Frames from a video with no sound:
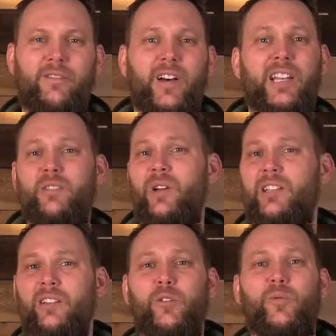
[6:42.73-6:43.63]
I expect
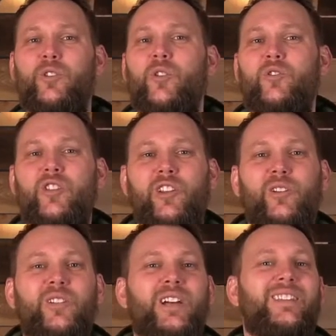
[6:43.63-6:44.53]
a Lutheran church to
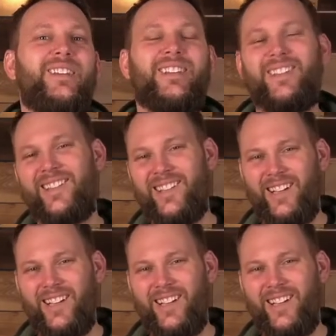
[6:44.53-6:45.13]
look like this.